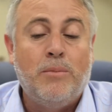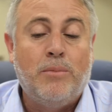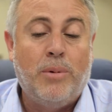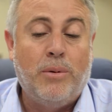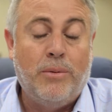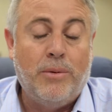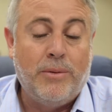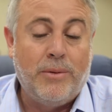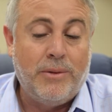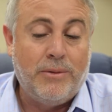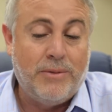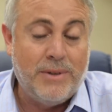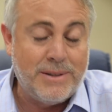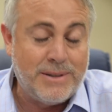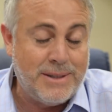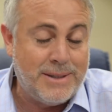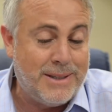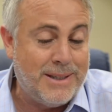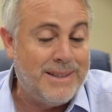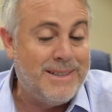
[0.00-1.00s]
But when we
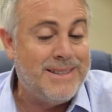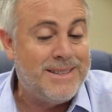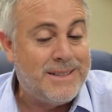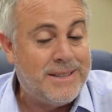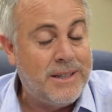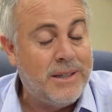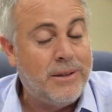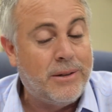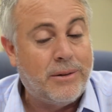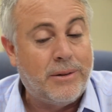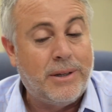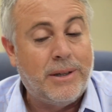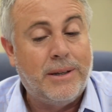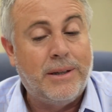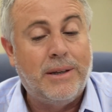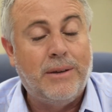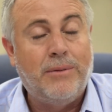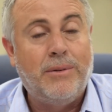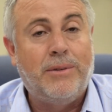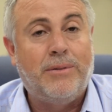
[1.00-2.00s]
visited the distillery,
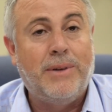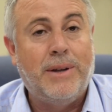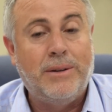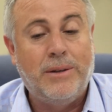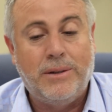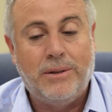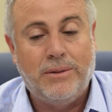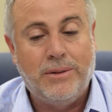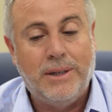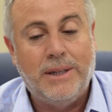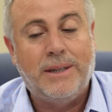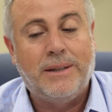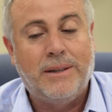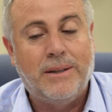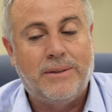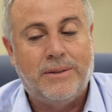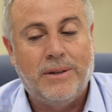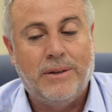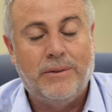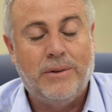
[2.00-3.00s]
we found the
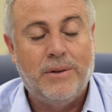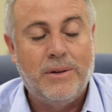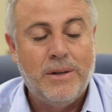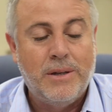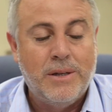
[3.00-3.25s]
uniqueness of it.